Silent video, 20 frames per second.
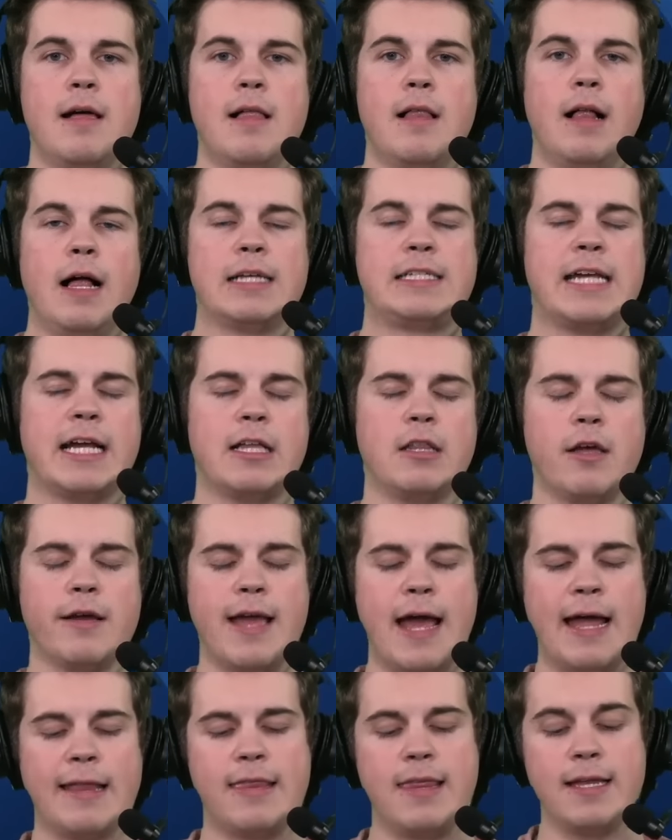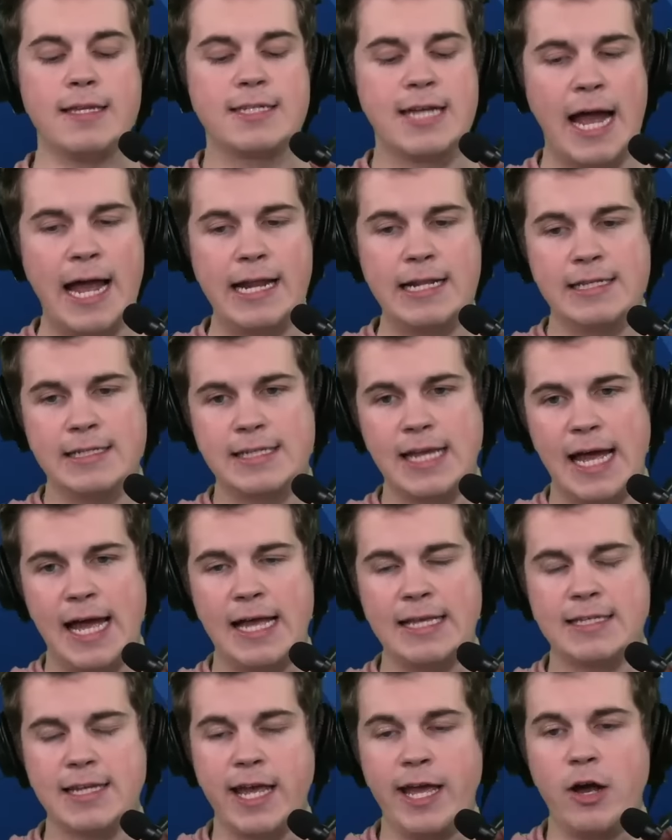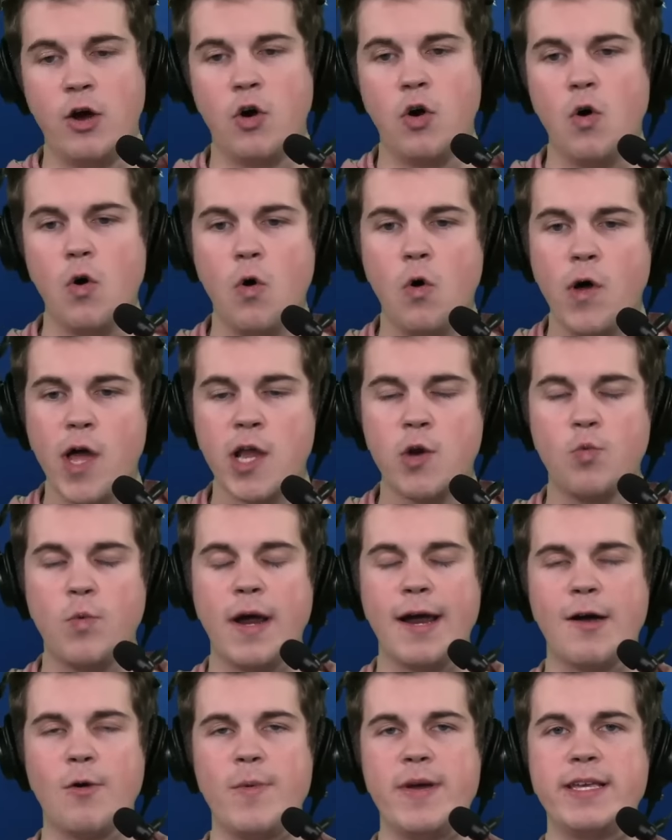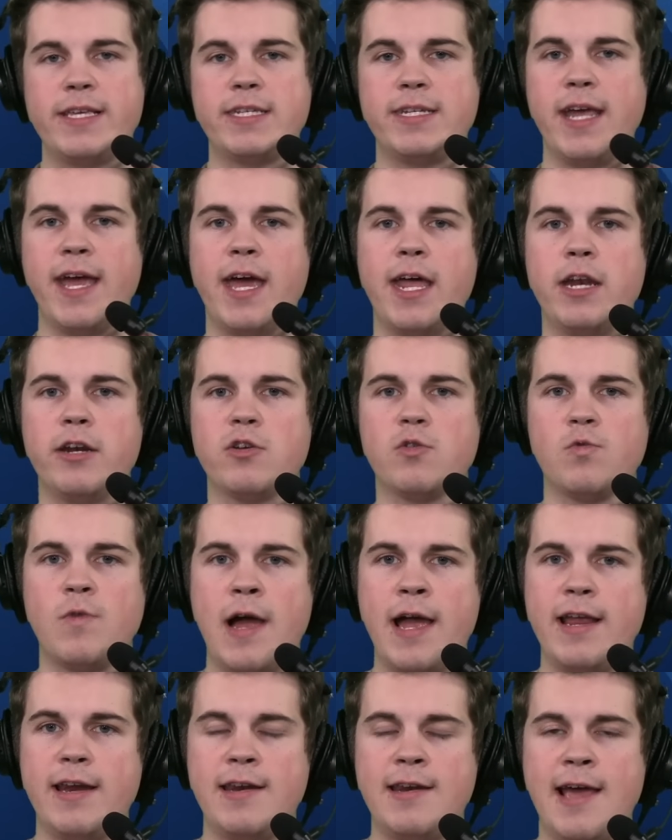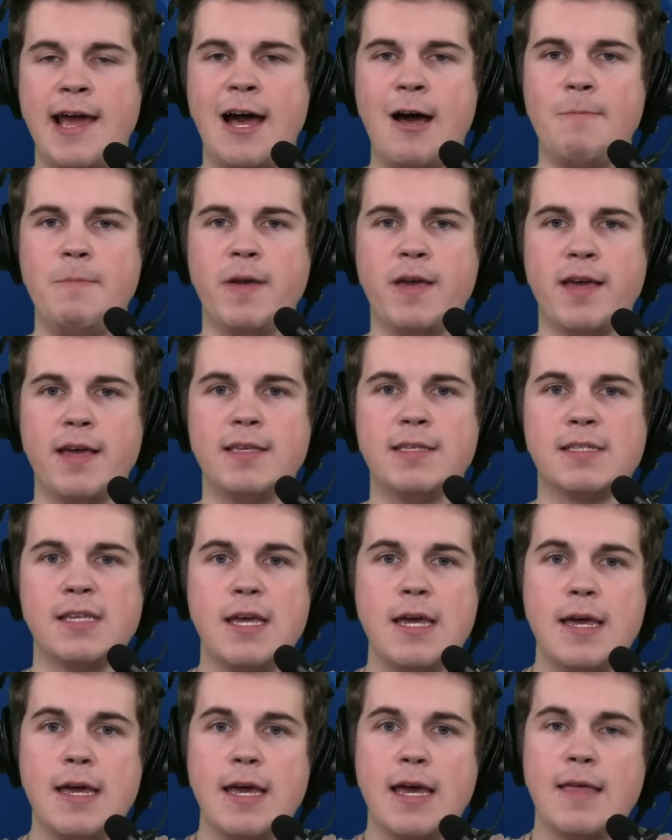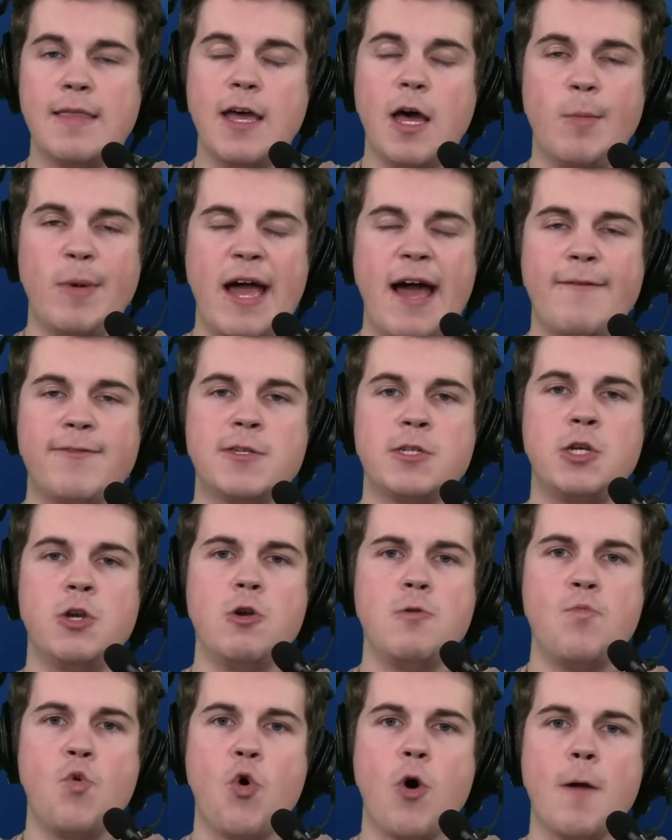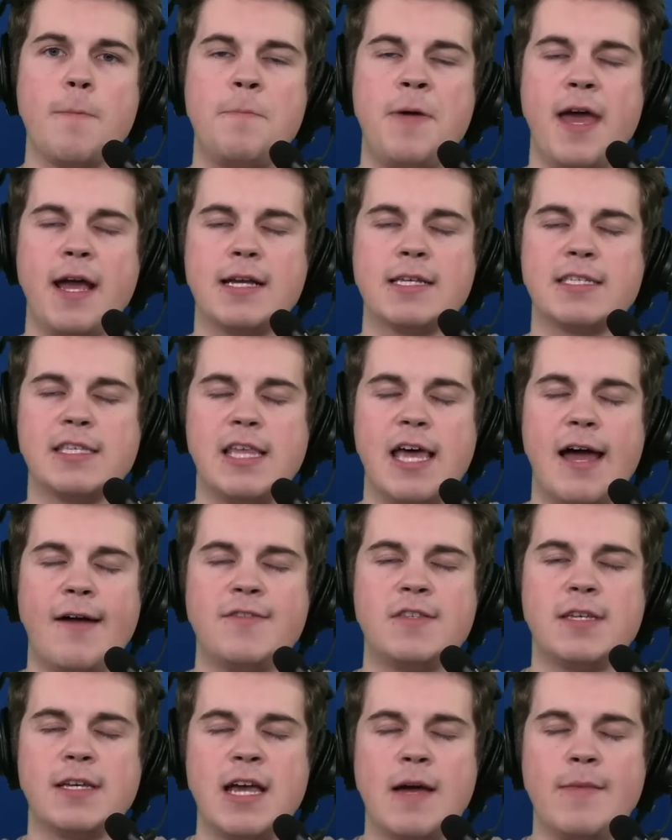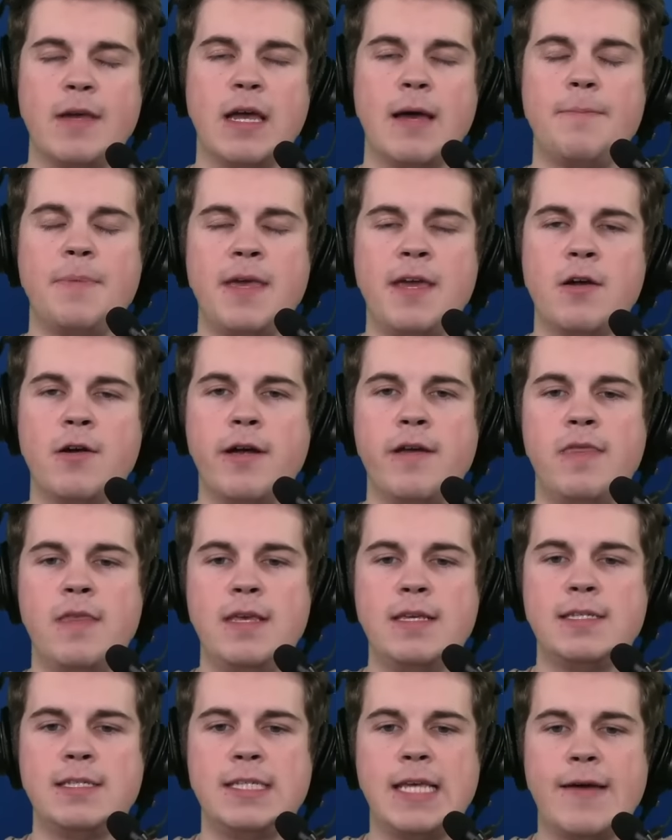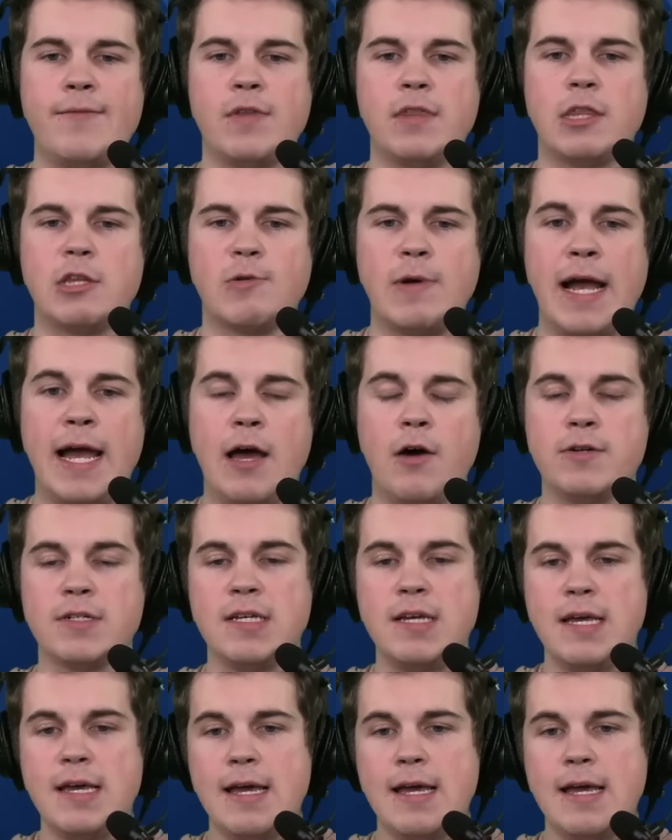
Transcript: let's take a look at the Titans as a whole and where we stand right now because they only have two more picks left coming up here in the seventh round.